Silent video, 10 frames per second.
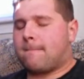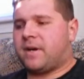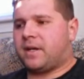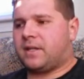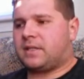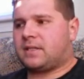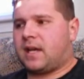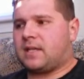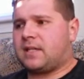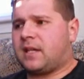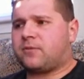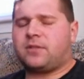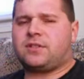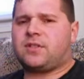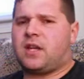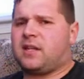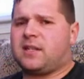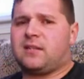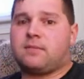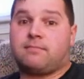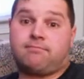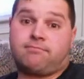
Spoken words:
But I can't really say it.